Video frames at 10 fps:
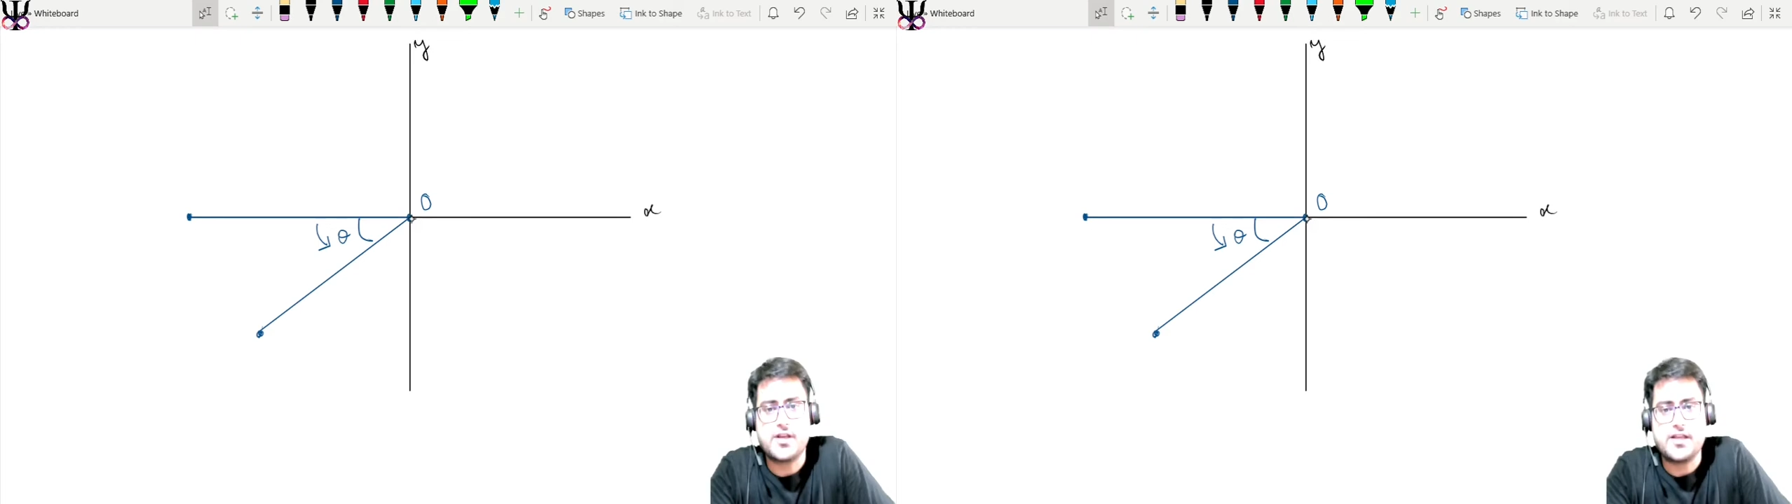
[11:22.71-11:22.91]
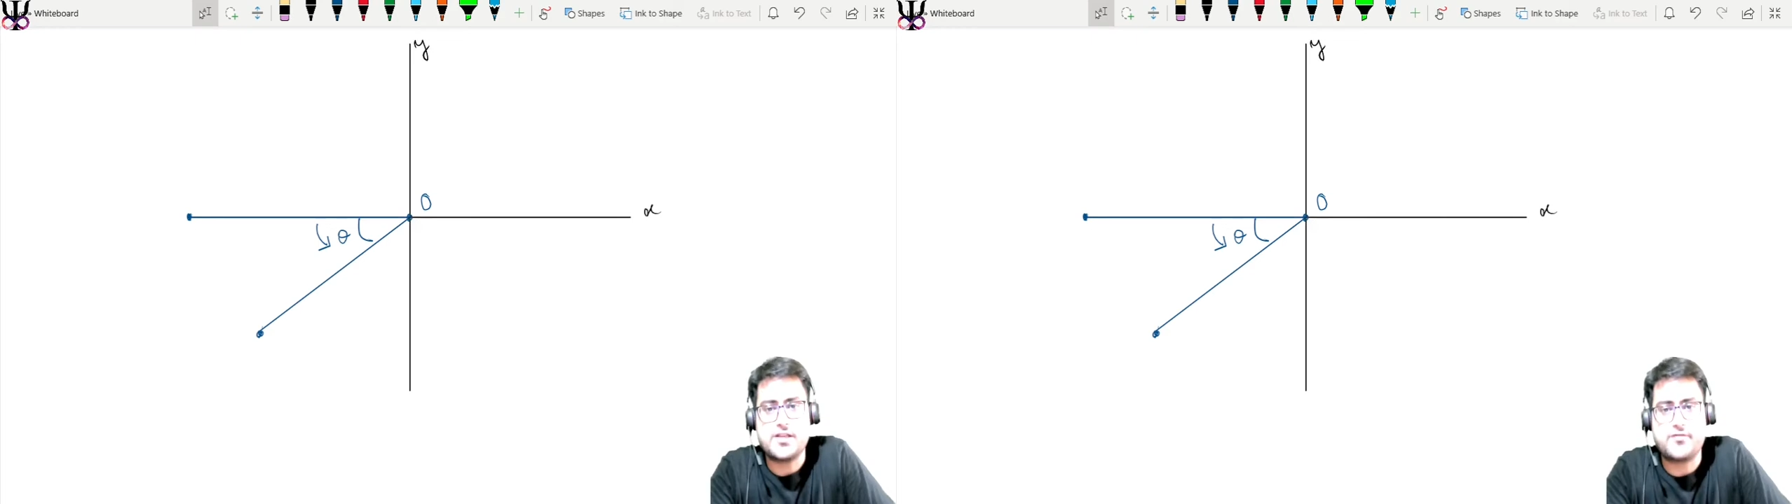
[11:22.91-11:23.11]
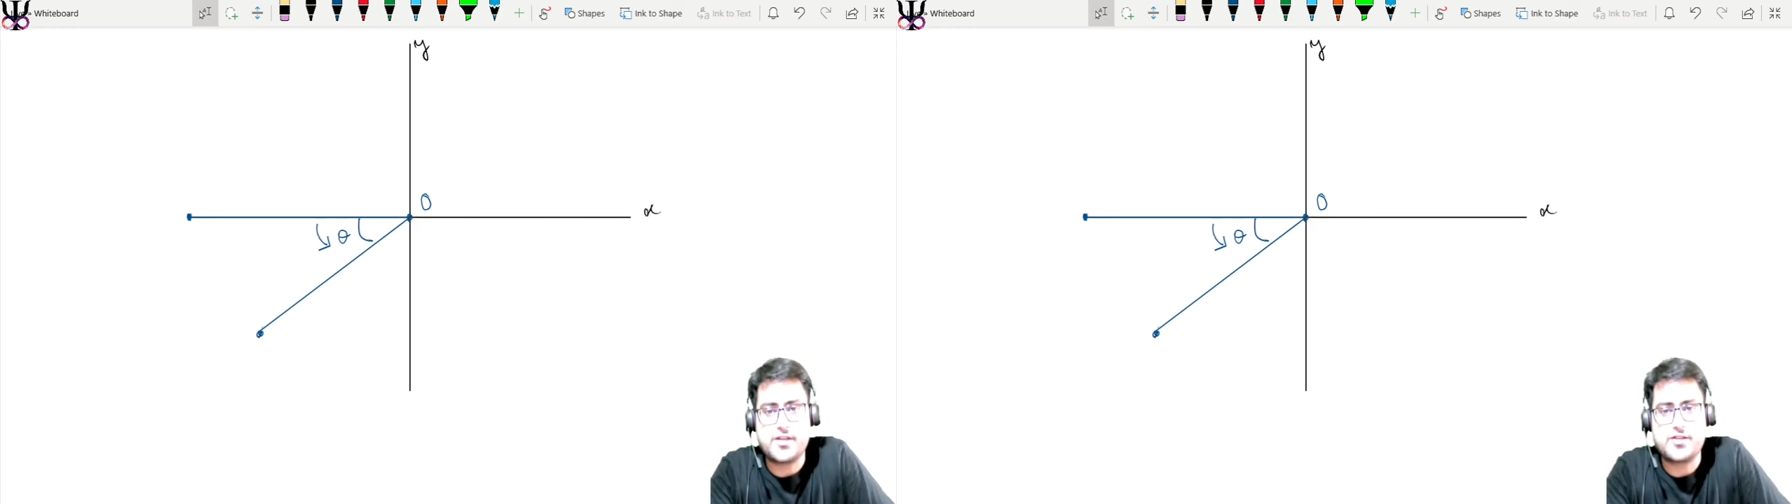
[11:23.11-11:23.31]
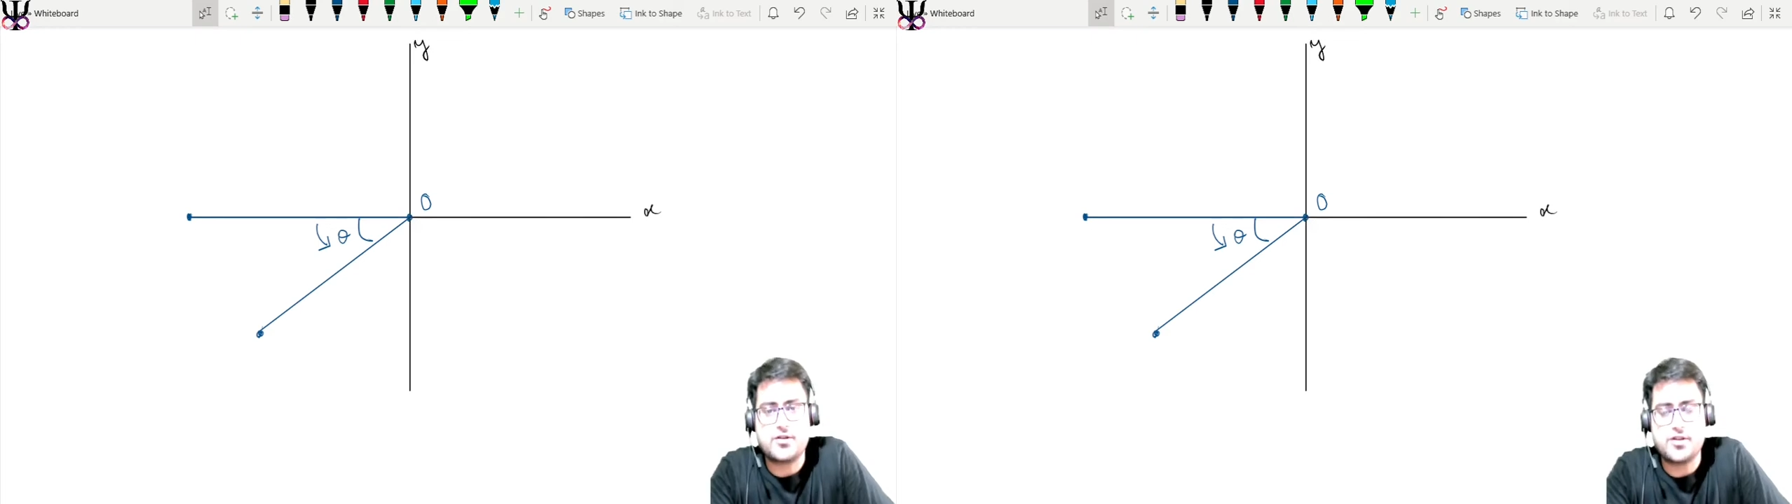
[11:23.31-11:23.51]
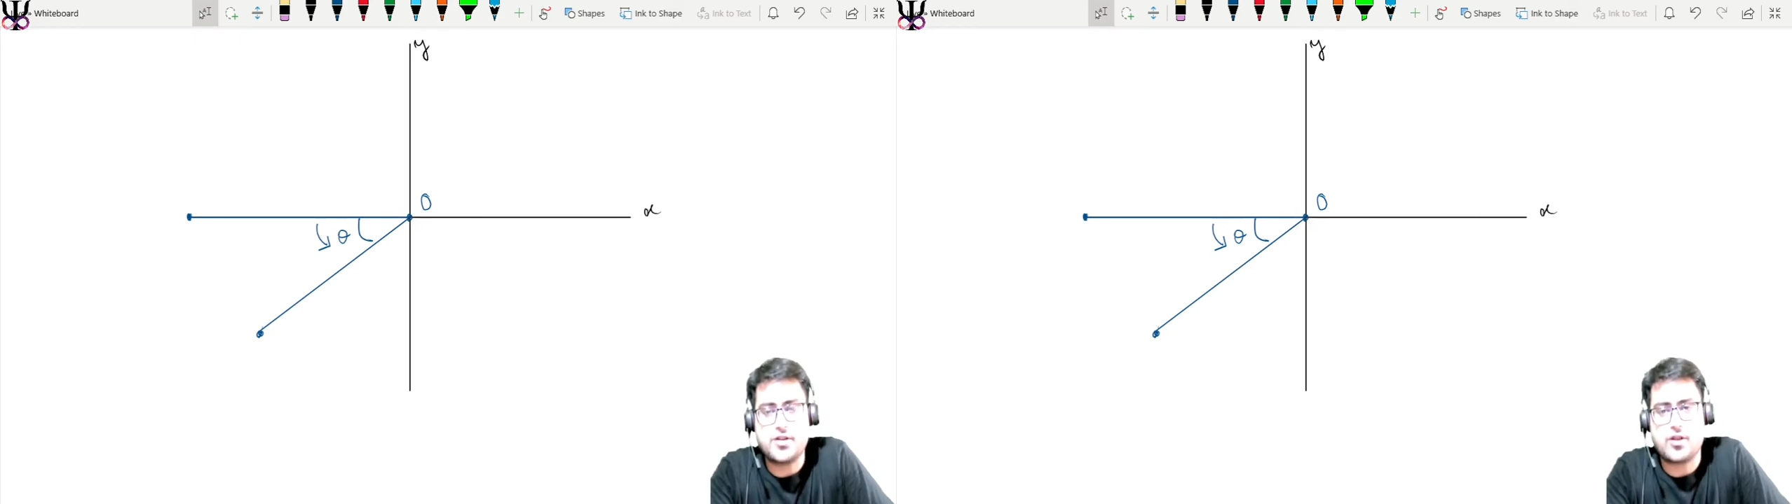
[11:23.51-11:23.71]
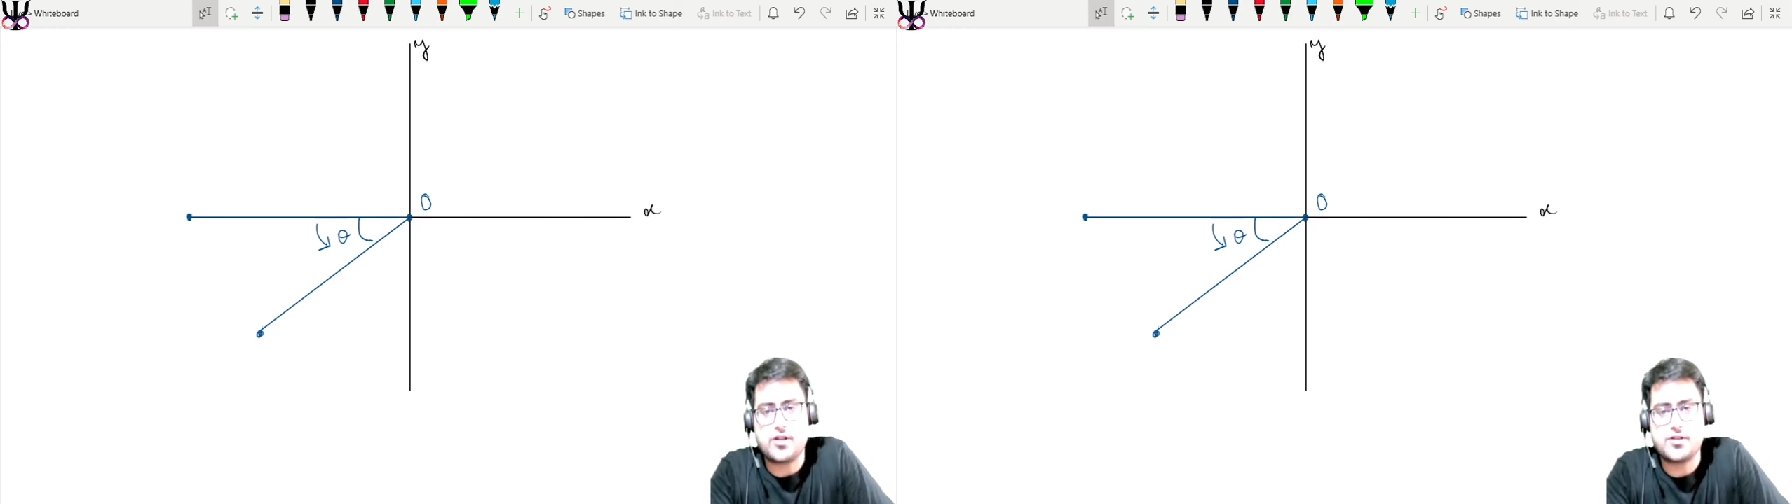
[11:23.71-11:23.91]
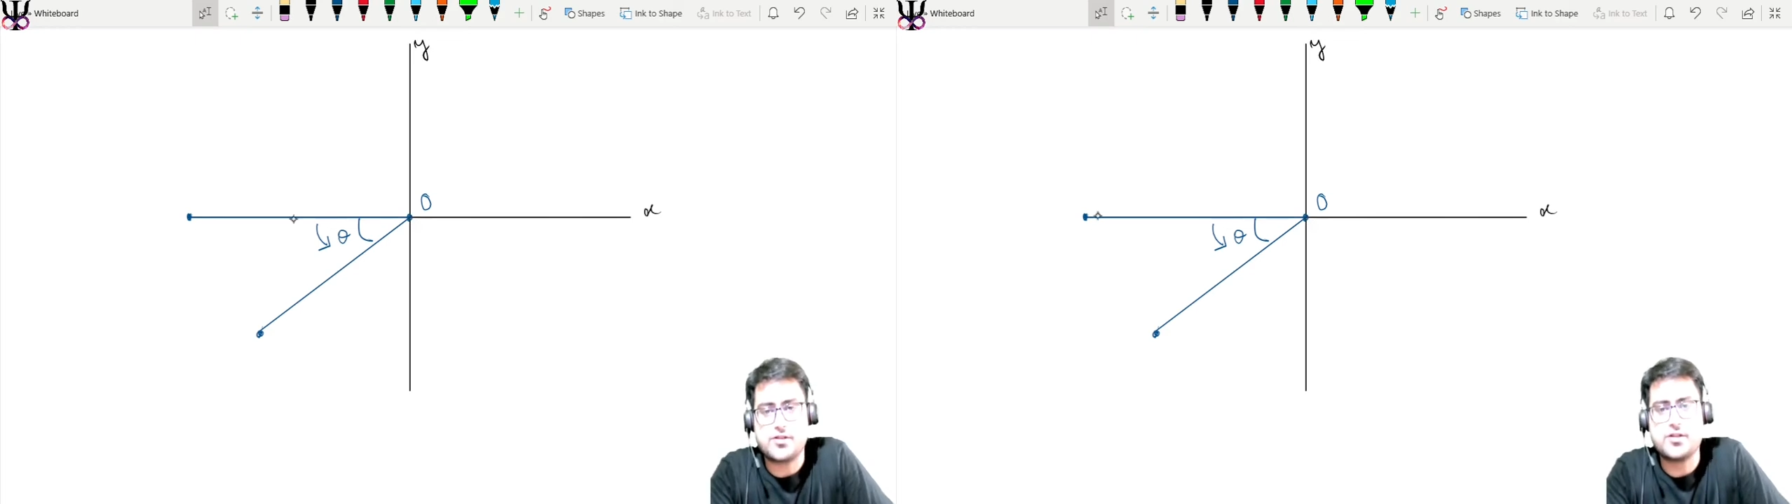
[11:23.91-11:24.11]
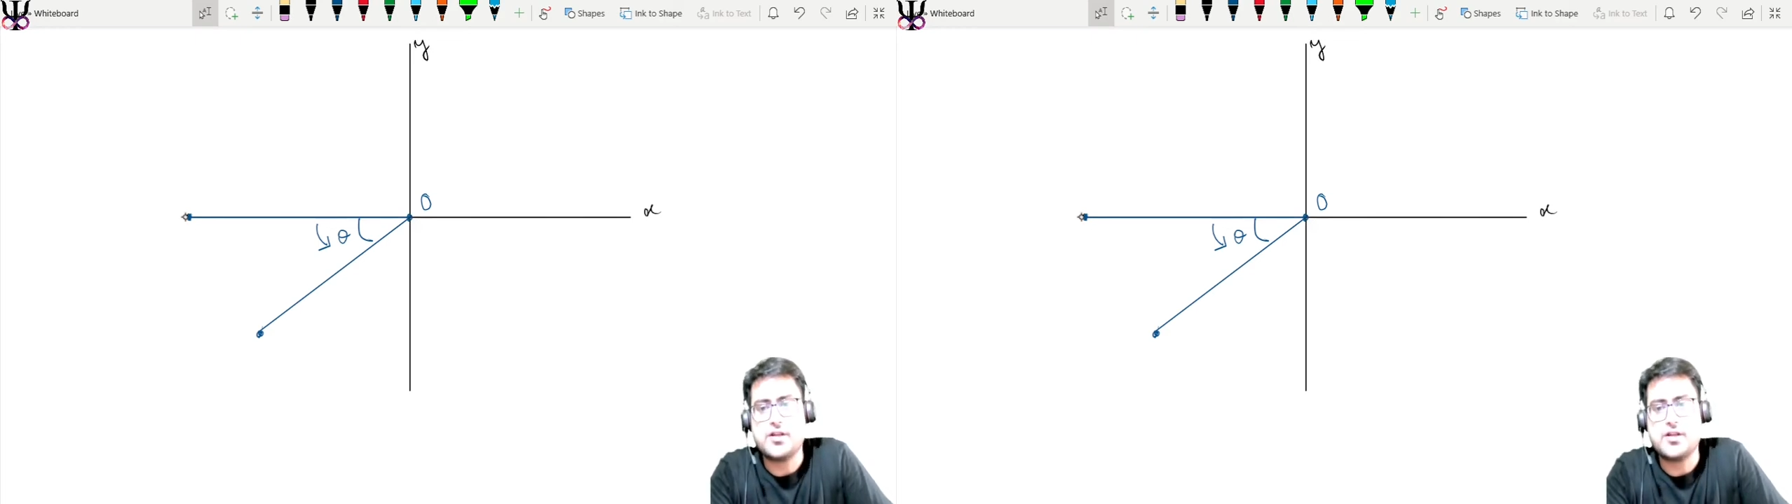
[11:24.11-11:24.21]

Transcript: is fixed on the origin,